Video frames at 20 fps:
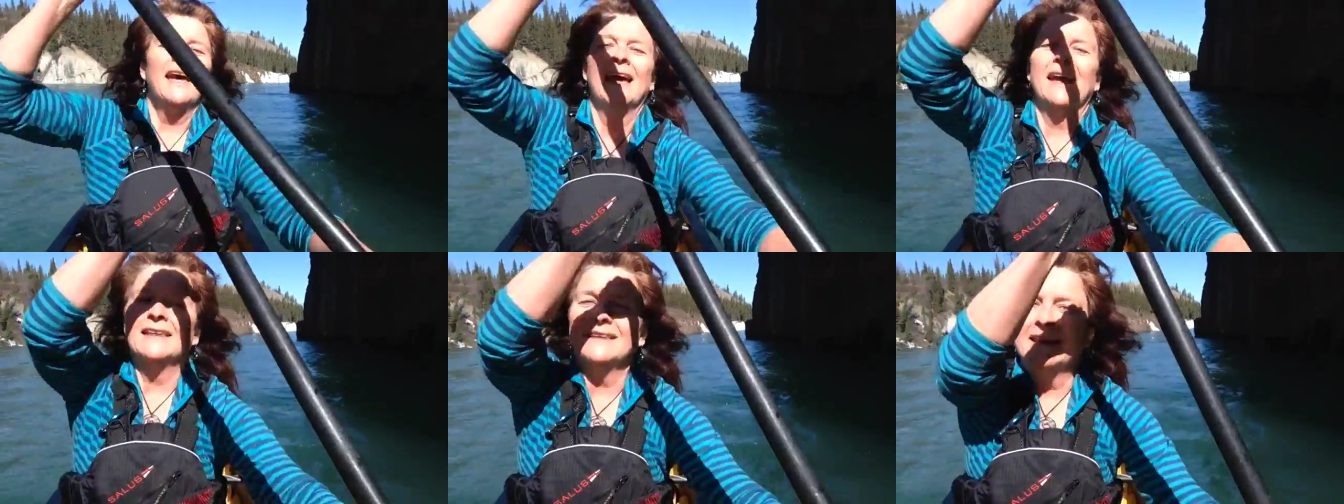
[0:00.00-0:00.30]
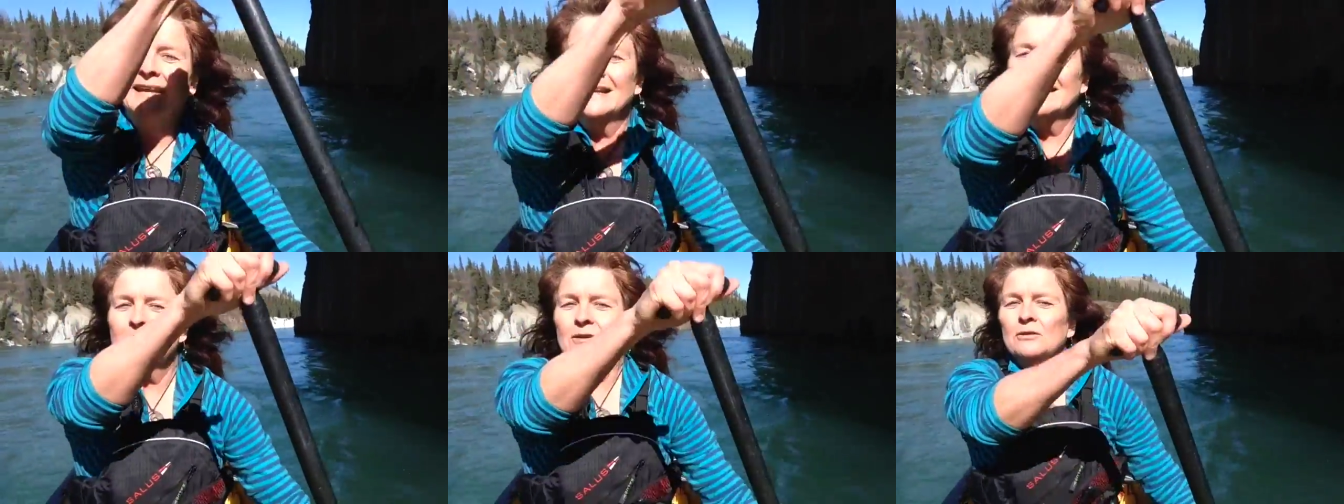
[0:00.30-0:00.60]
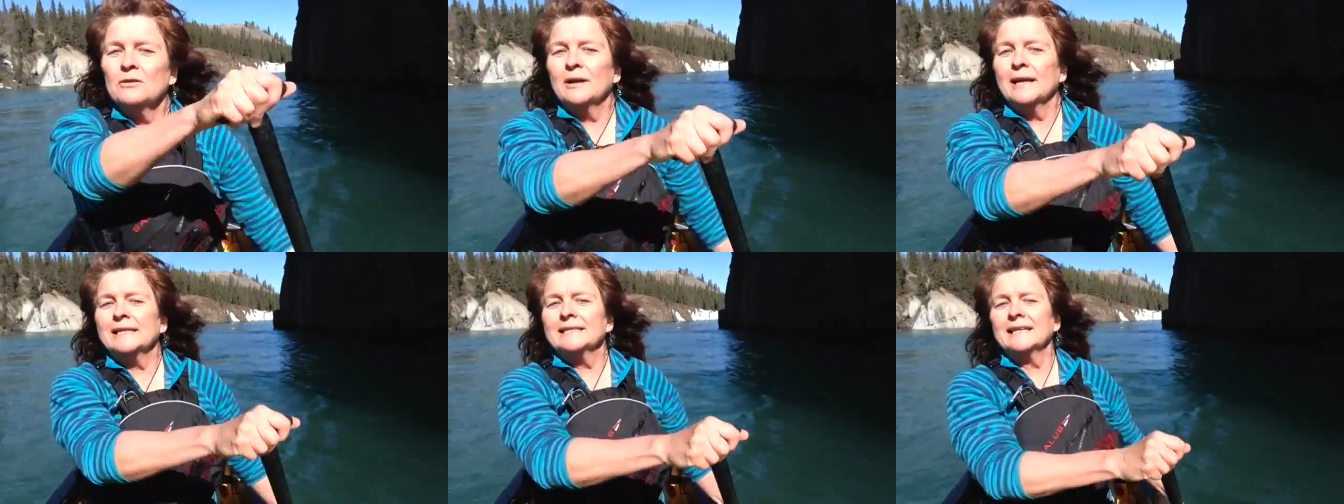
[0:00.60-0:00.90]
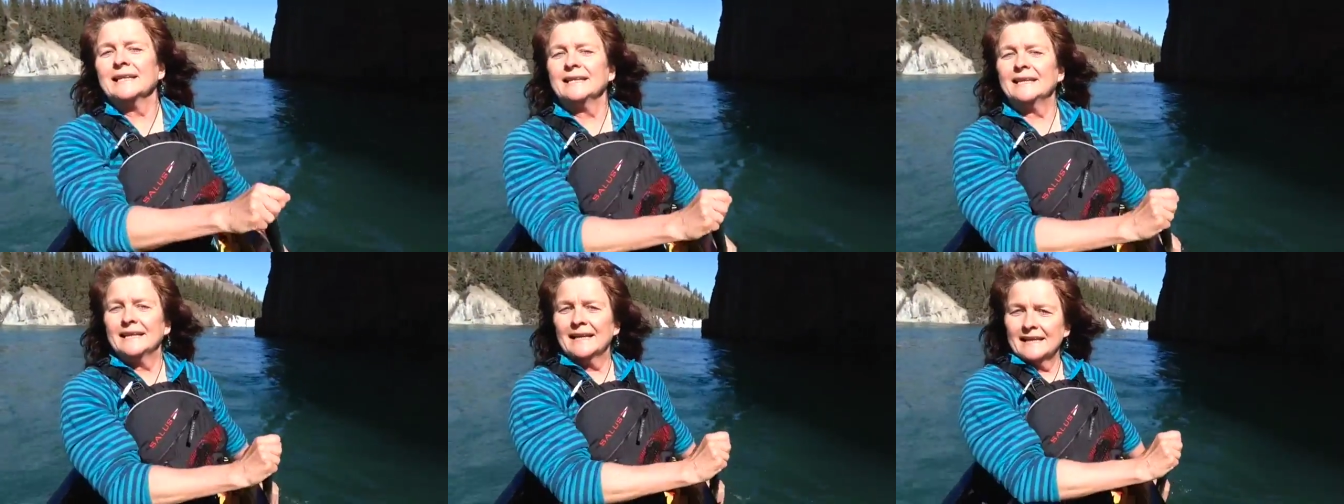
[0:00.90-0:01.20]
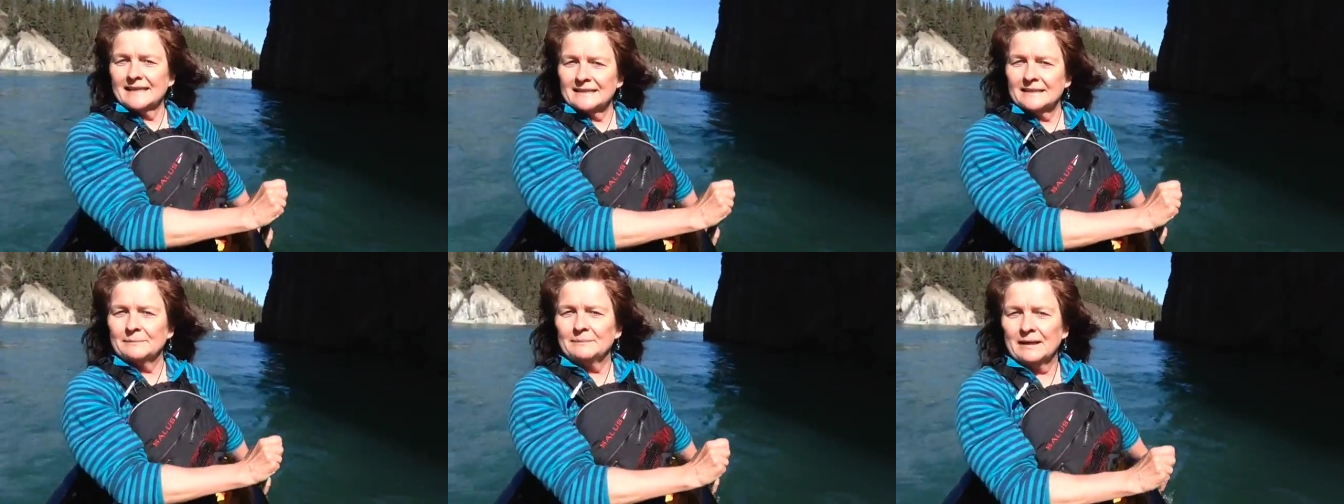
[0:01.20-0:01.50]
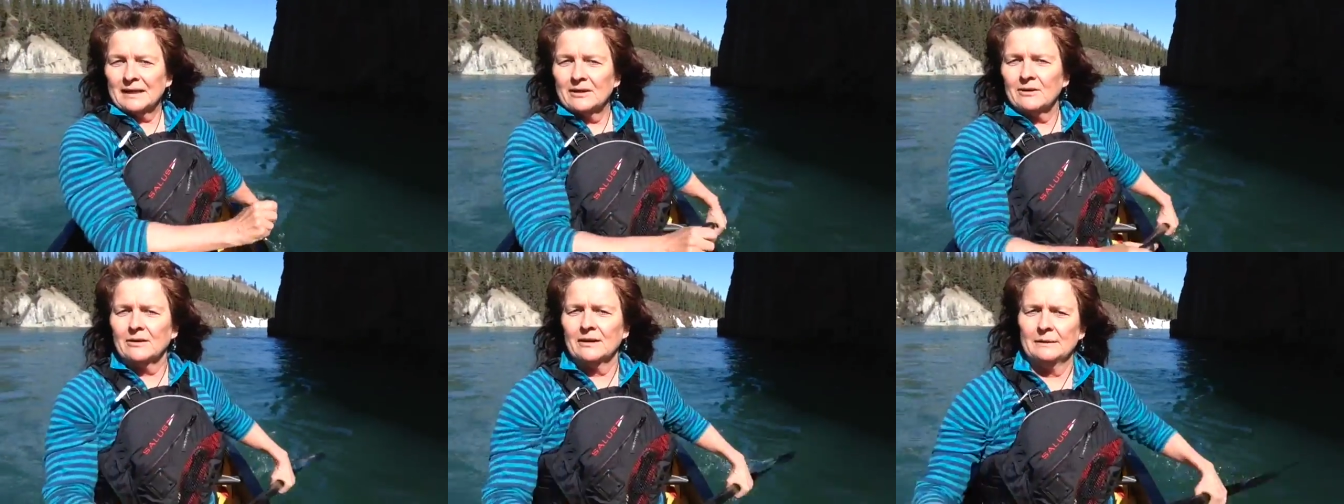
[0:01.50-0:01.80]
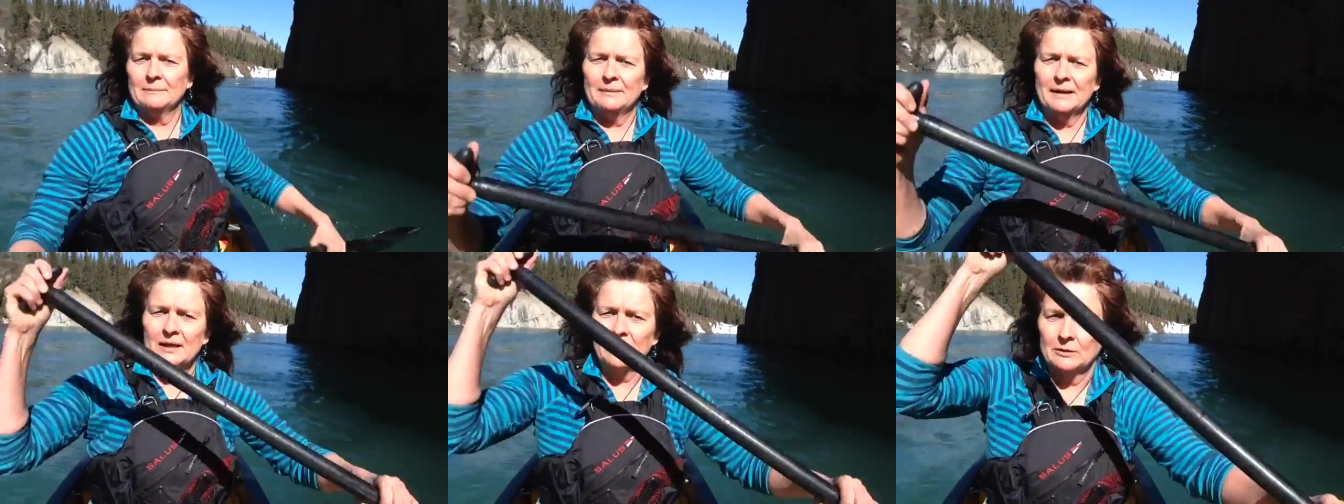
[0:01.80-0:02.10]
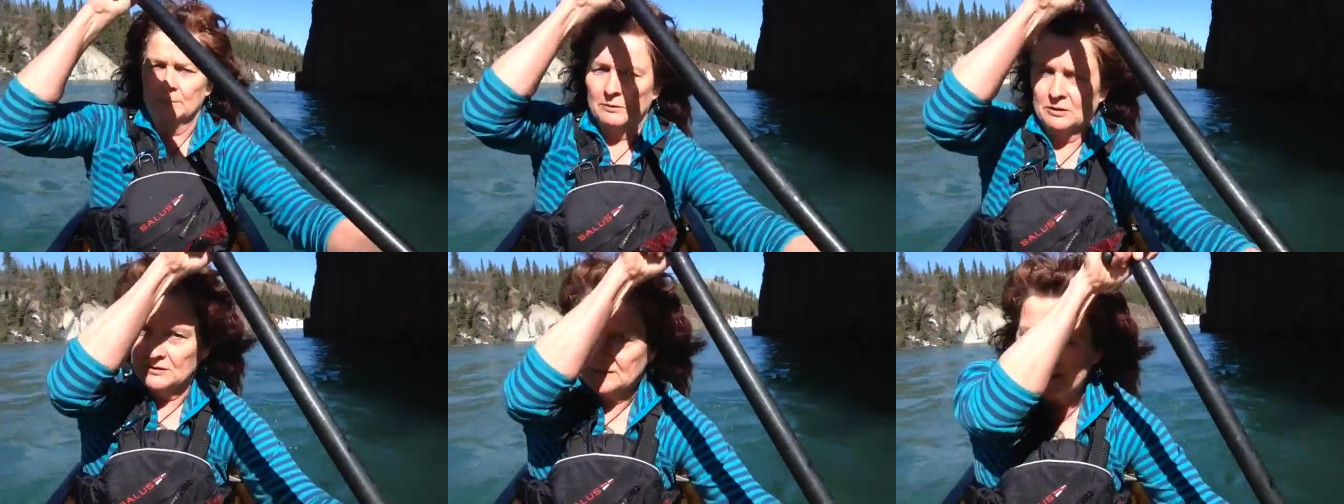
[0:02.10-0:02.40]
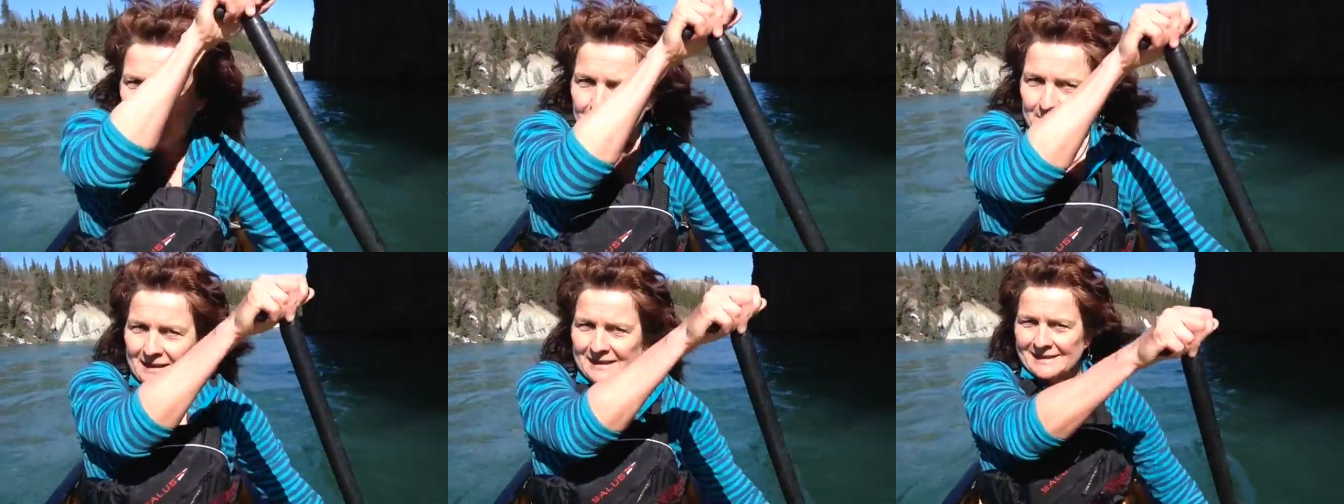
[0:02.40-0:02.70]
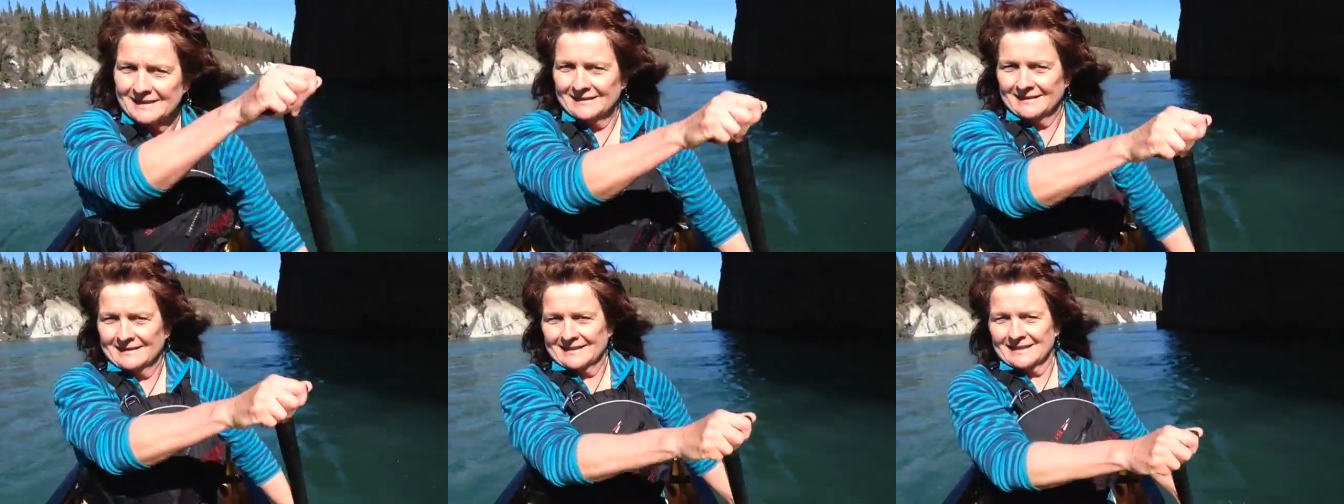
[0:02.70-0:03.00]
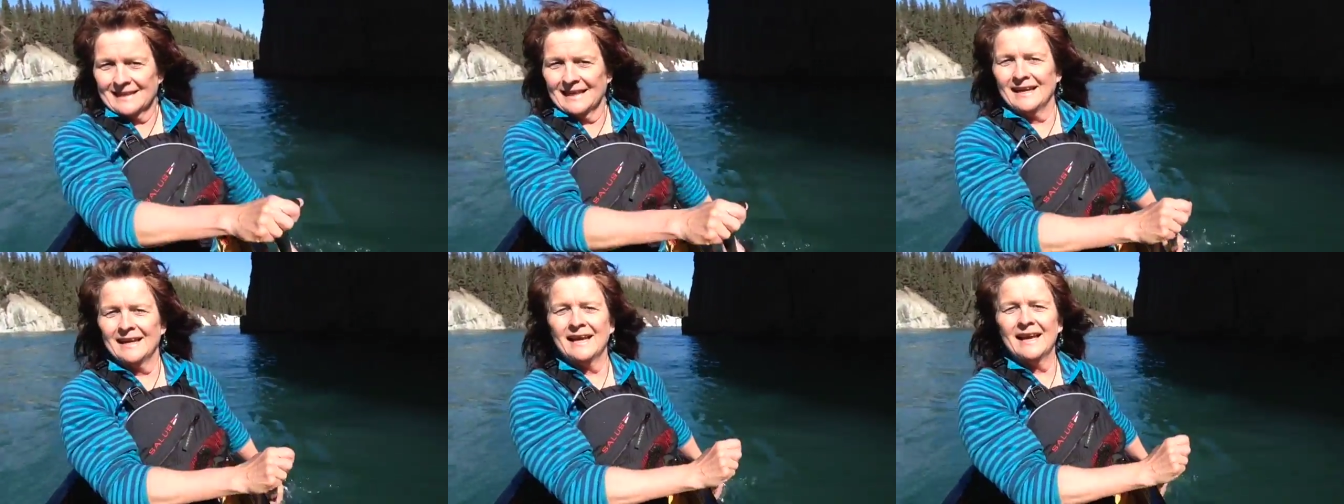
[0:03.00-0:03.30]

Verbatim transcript: And then you're going to get the bigger and bigger bones and muscles